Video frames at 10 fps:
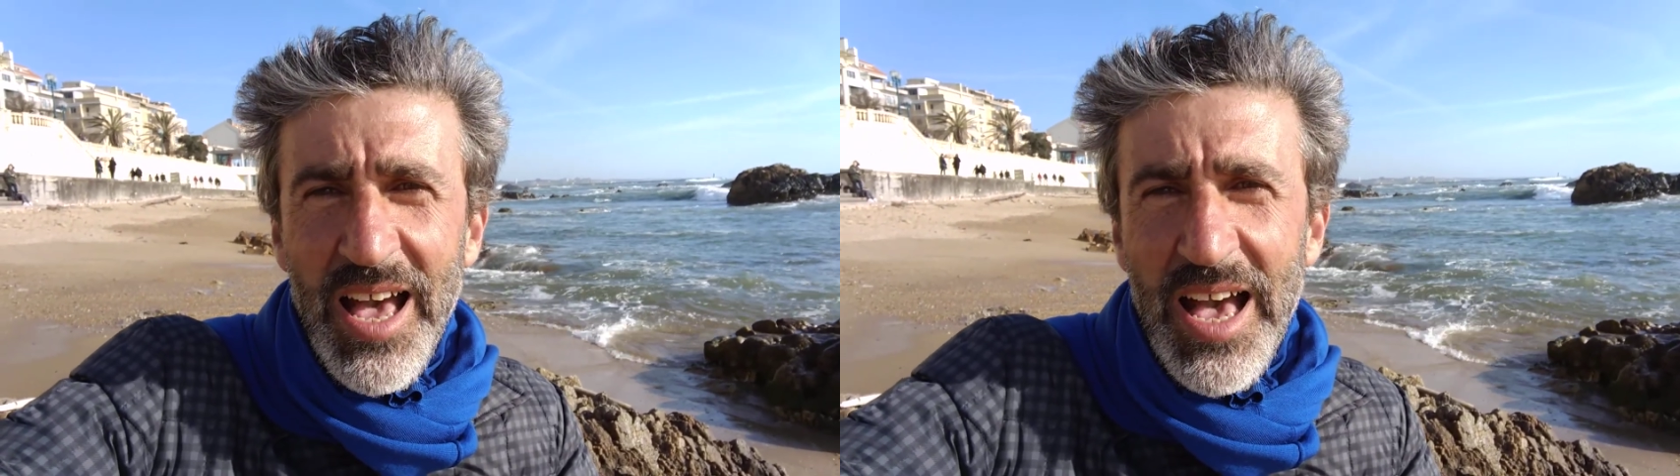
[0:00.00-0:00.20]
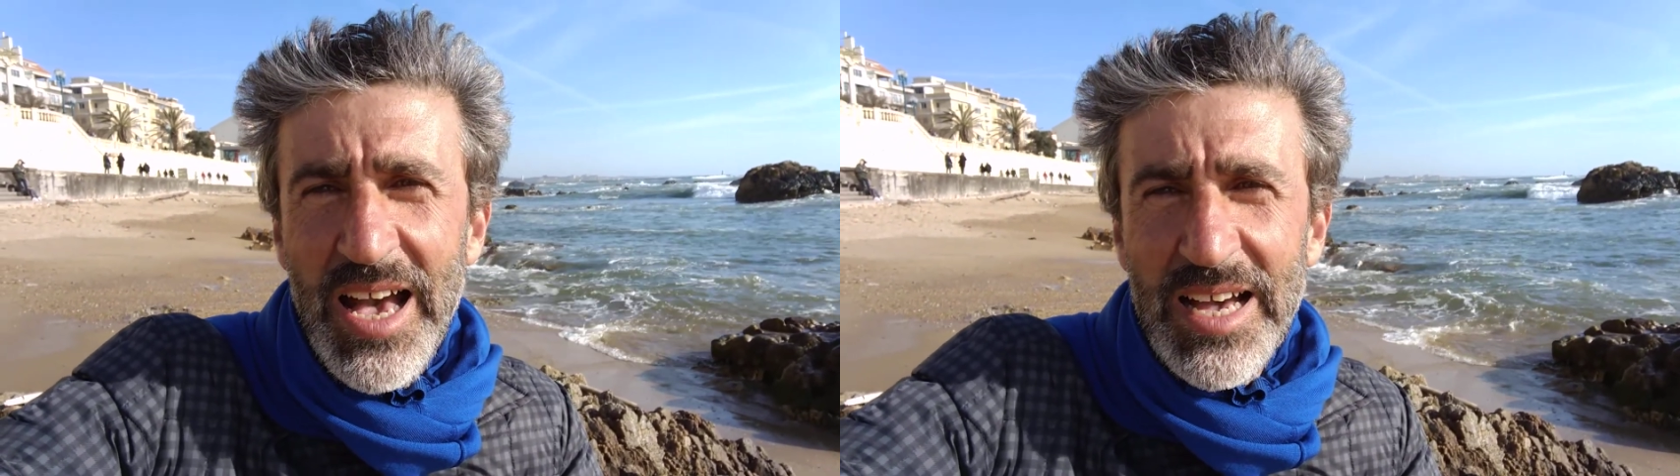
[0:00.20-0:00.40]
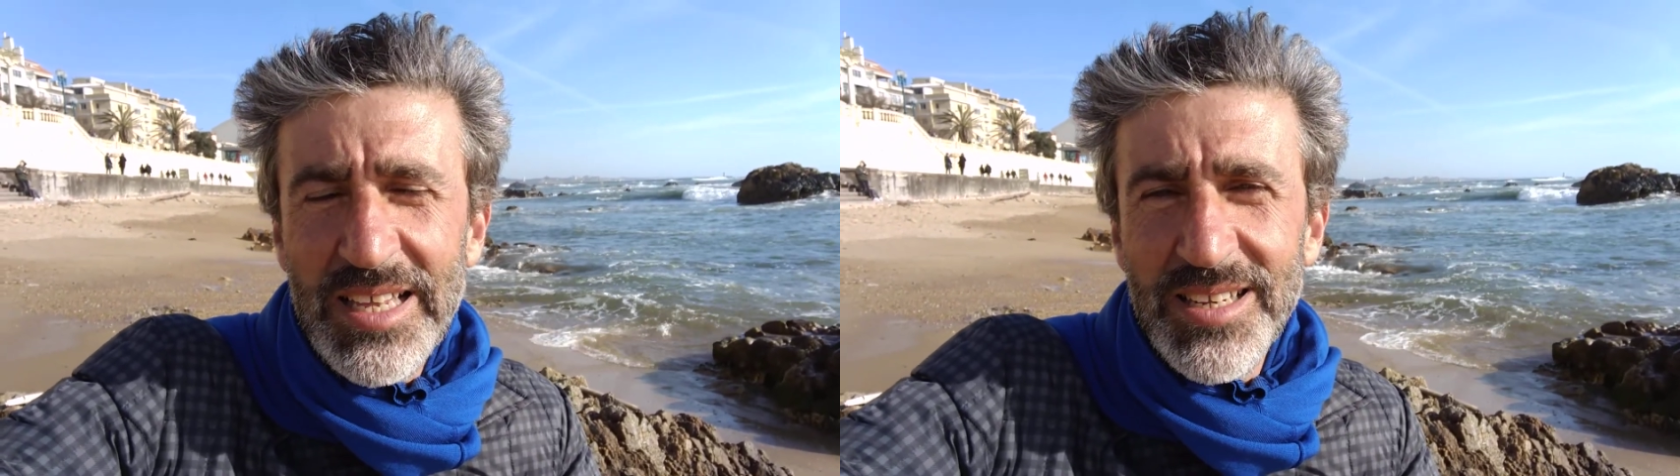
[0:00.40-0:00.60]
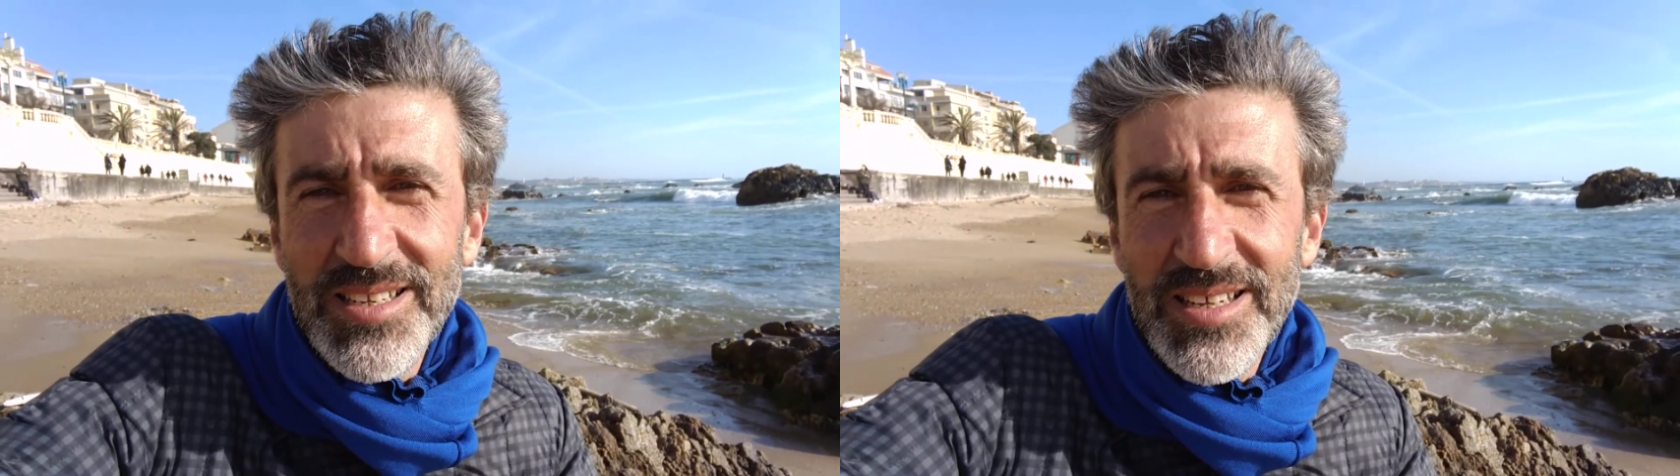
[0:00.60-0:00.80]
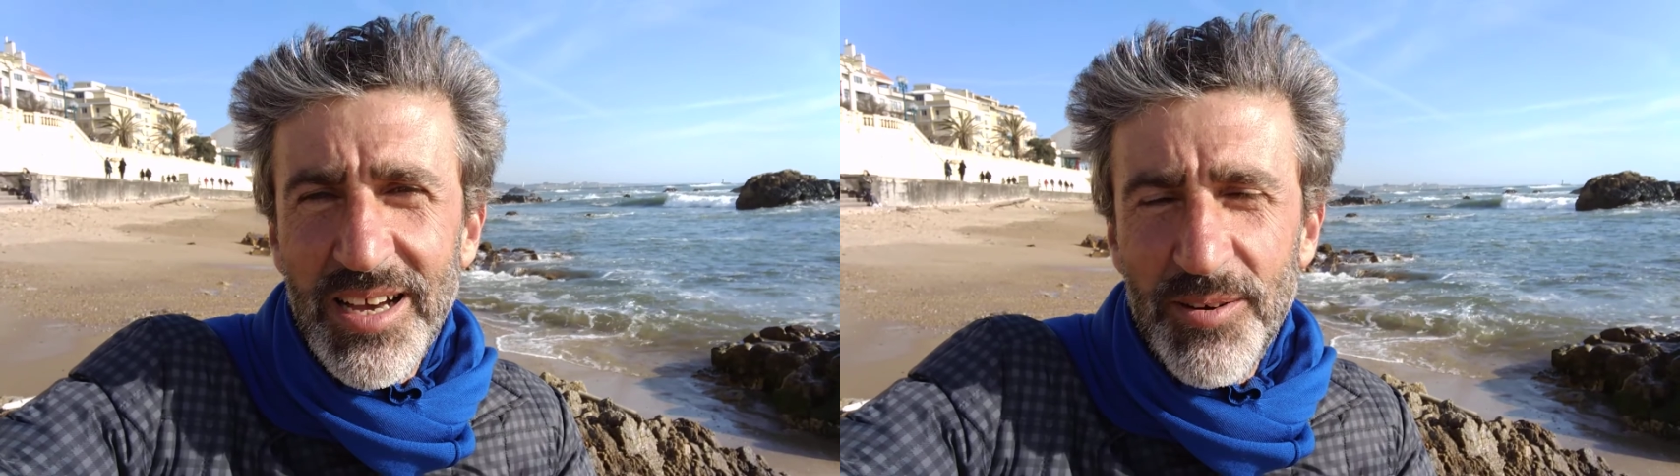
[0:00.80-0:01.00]

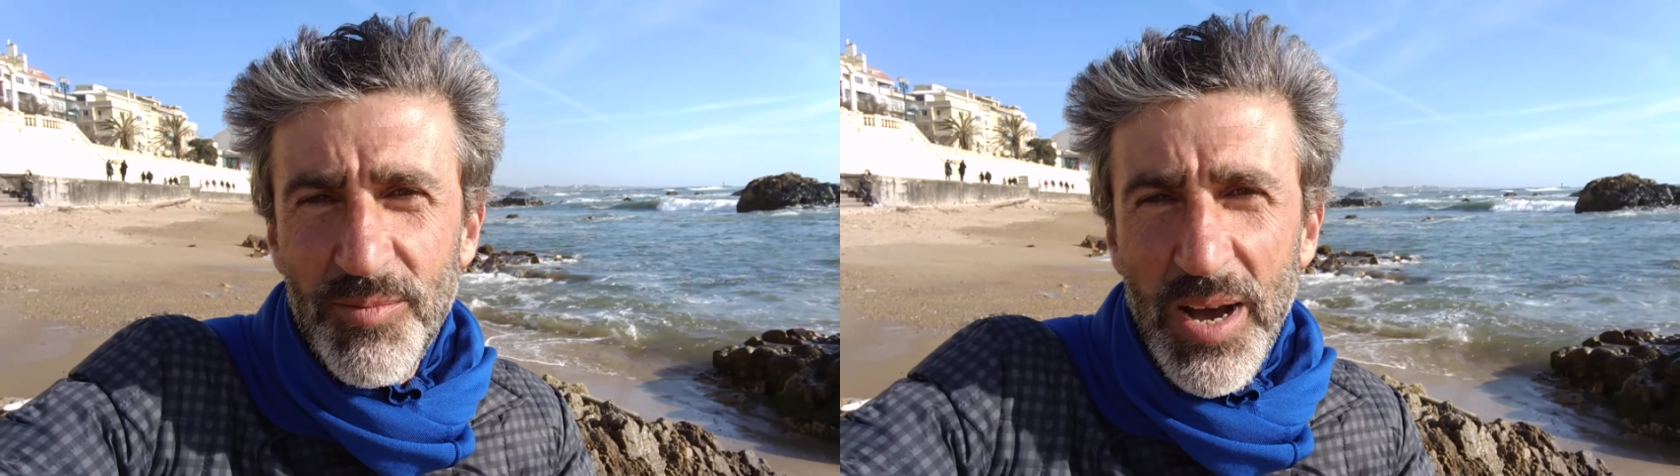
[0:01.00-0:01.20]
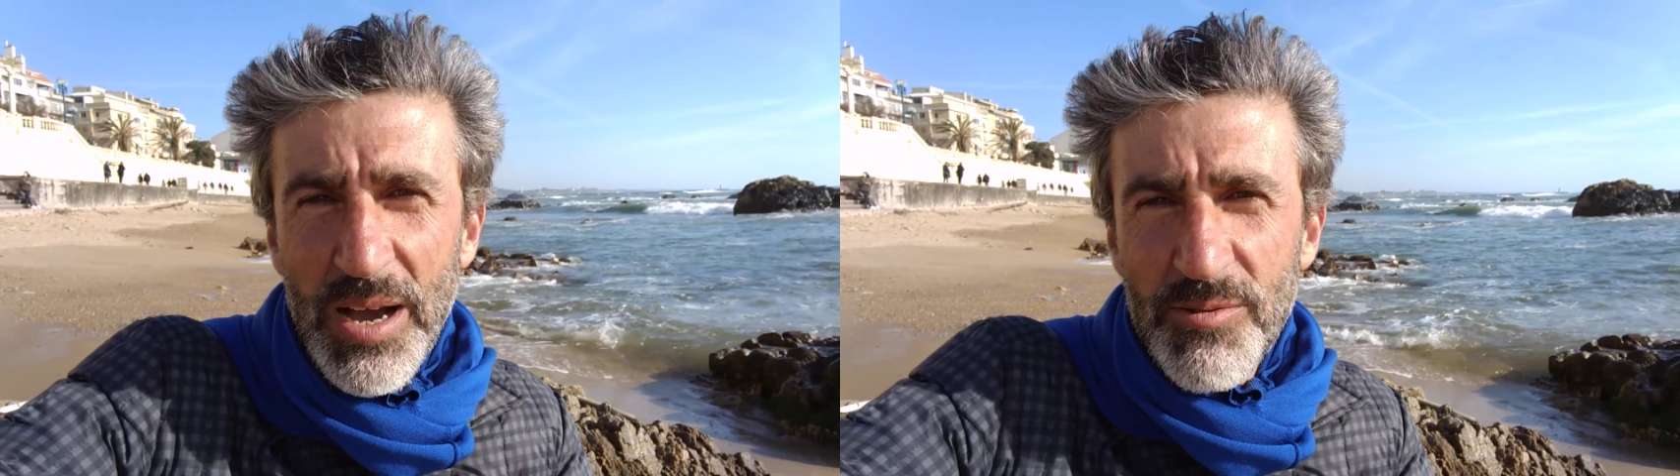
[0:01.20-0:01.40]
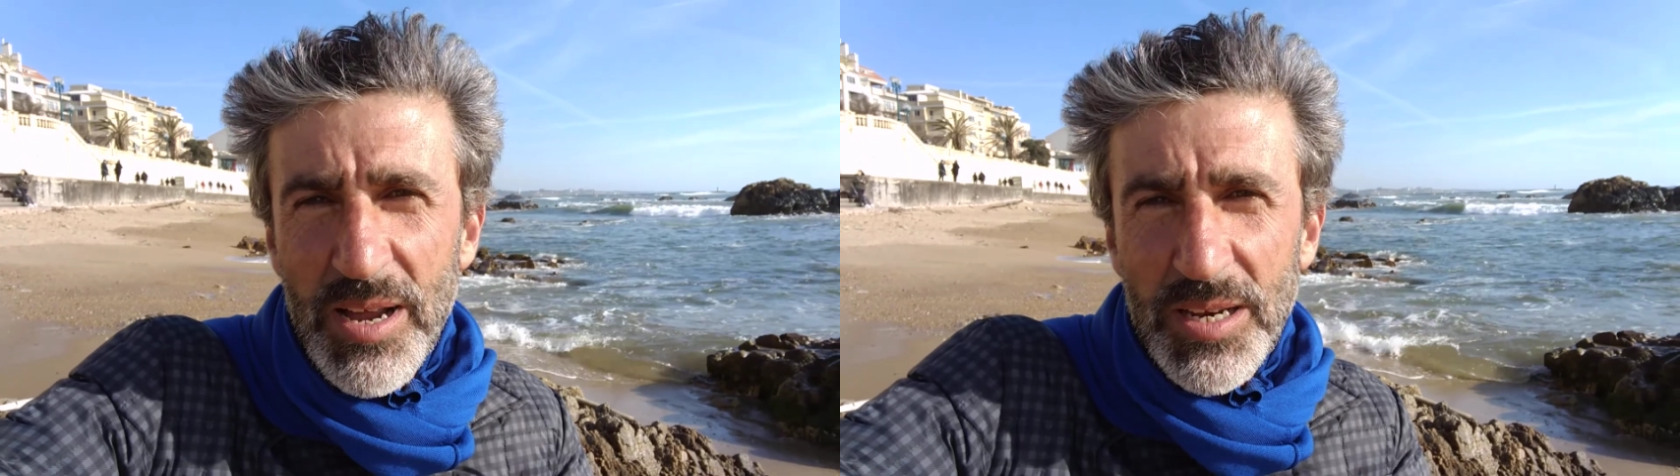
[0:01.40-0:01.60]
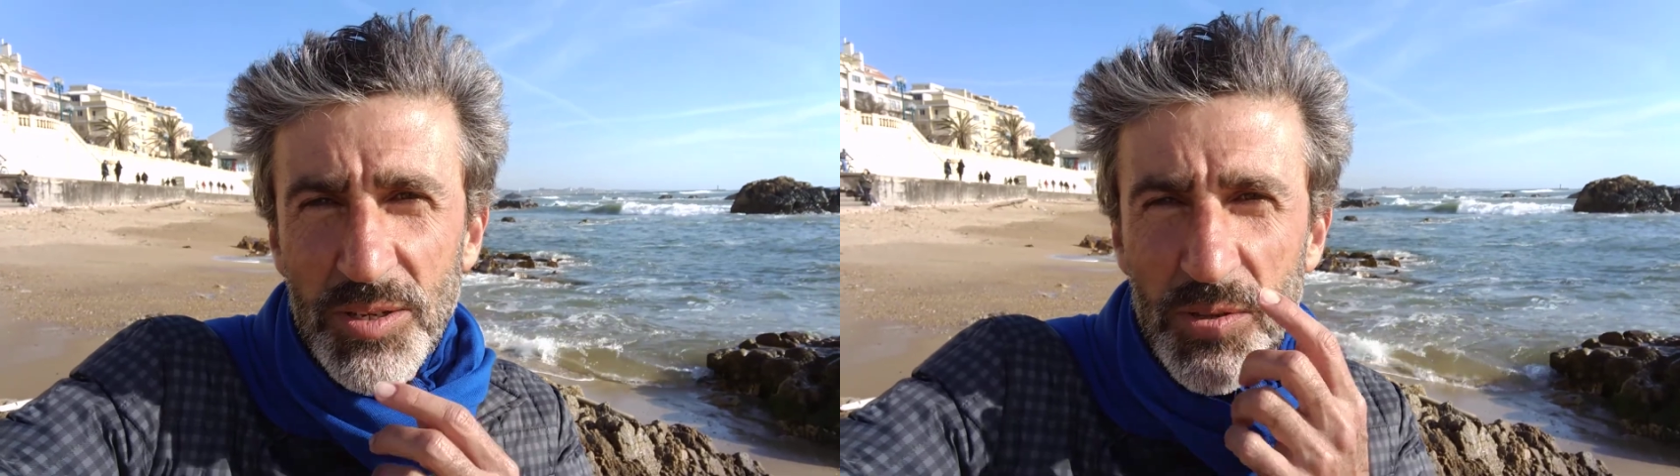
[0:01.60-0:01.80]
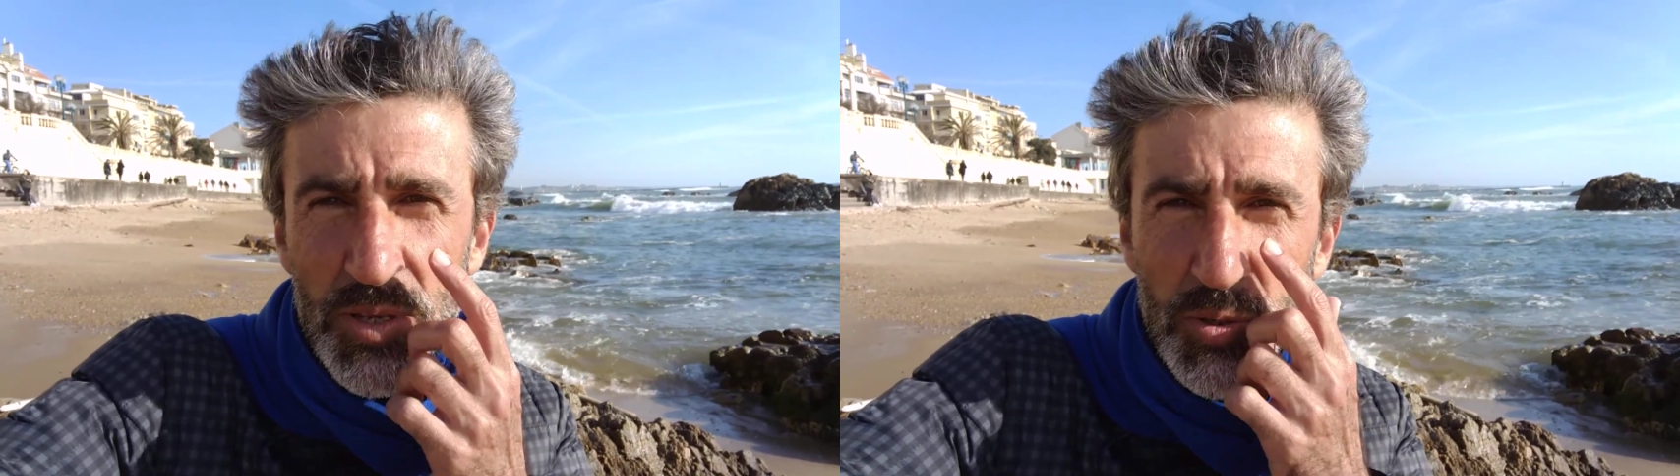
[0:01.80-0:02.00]
and um, I ran
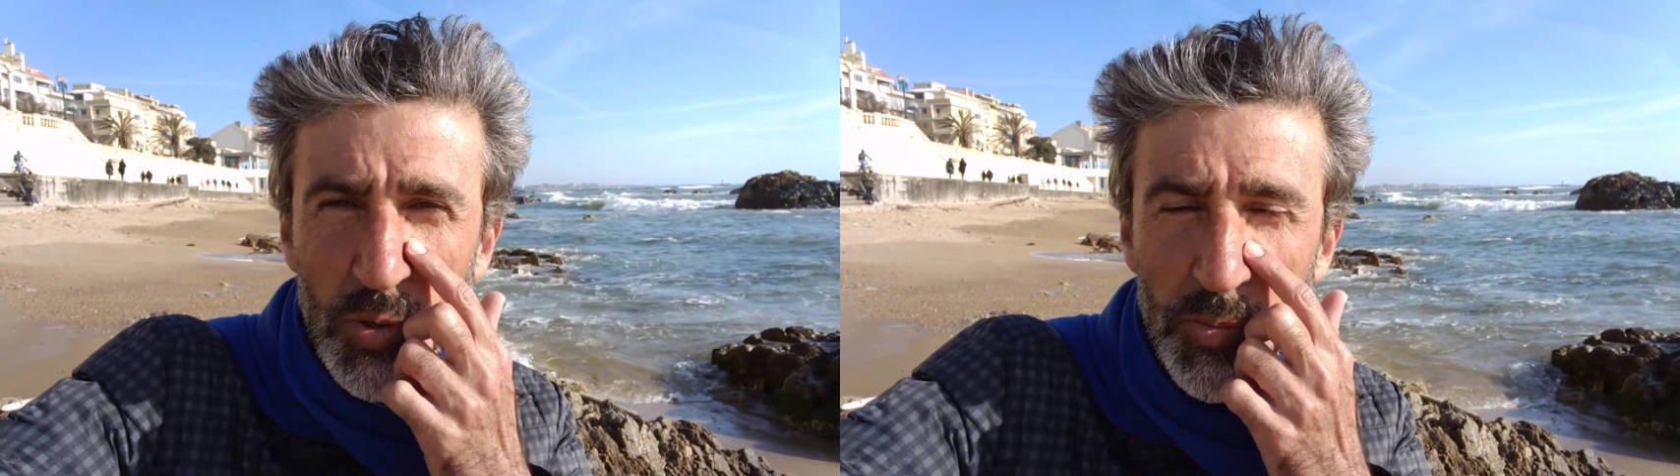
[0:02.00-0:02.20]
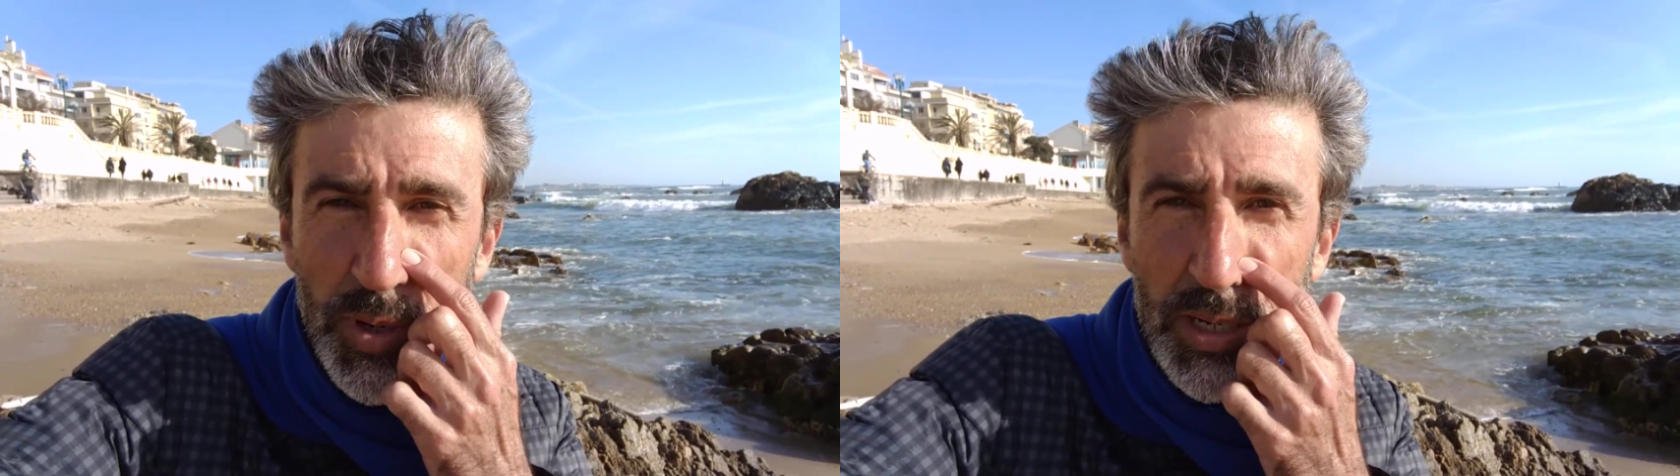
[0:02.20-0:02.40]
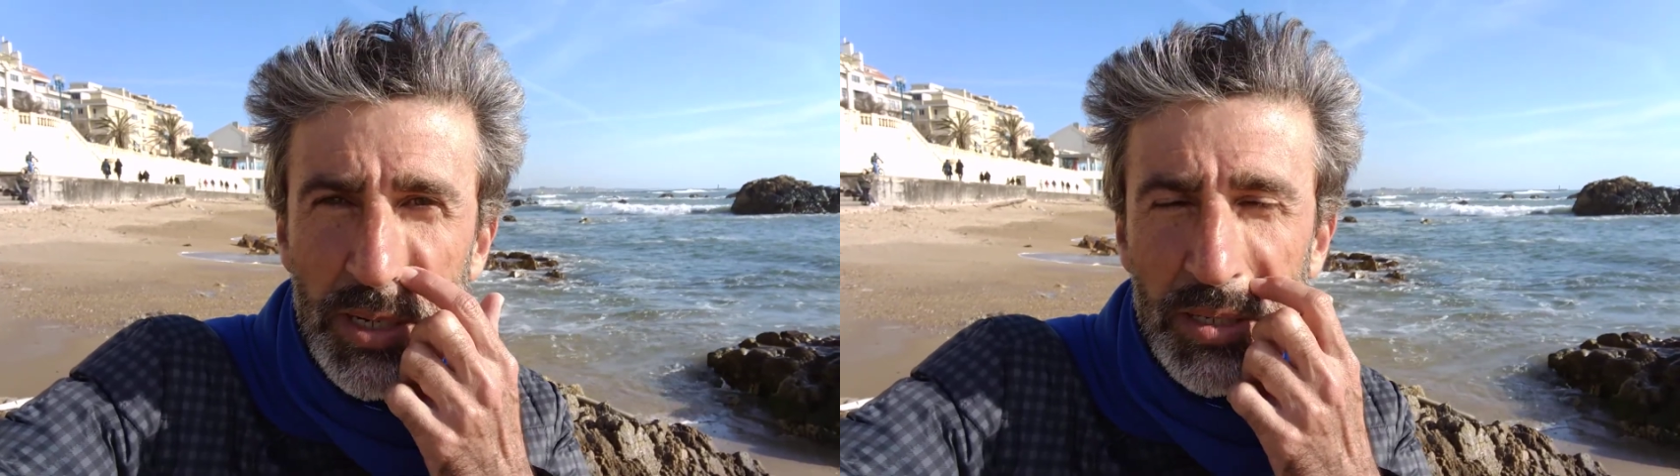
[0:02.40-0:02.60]
into this woman